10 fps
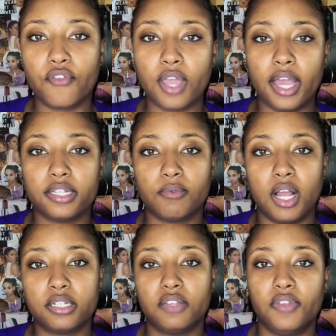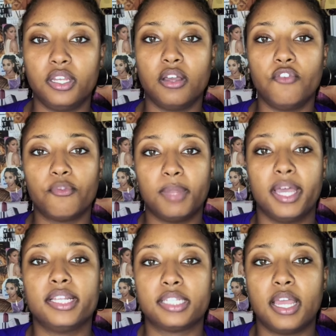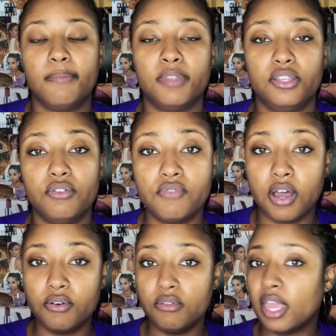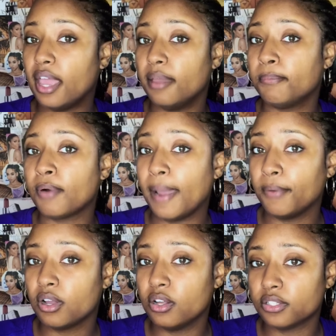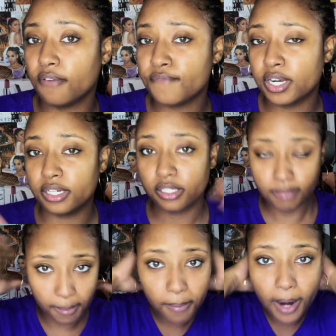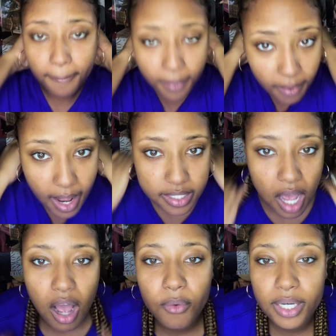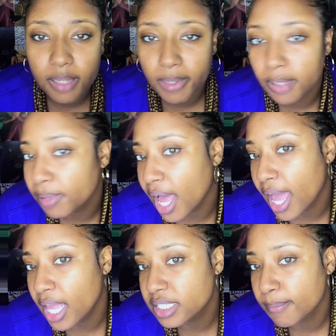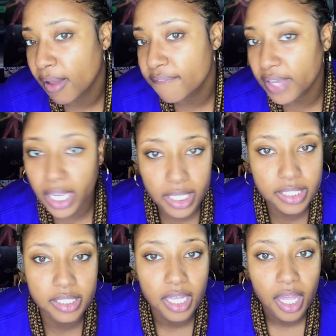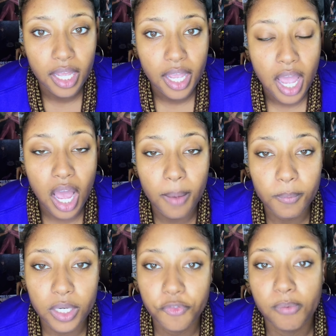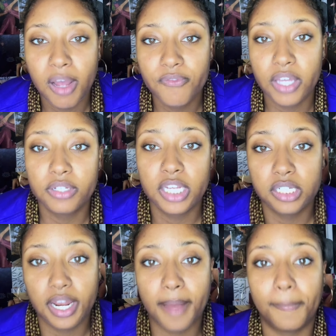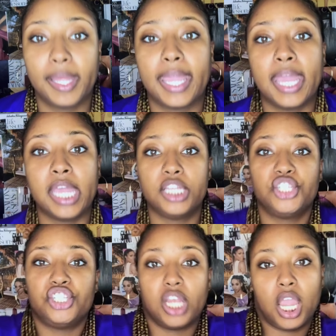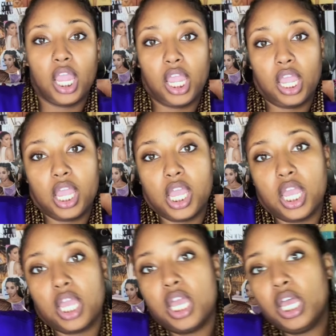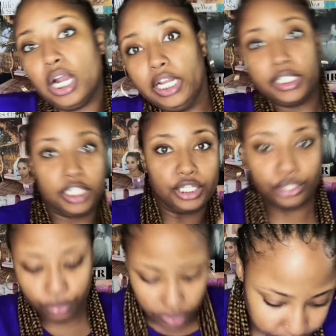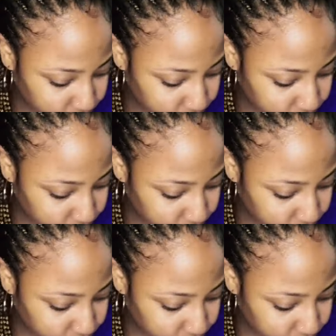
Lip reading: you guys watched the video from last time, then you know that primer goes on first. My primer has already been applied to my face. I'm ready for my foundation application. Let's get to it.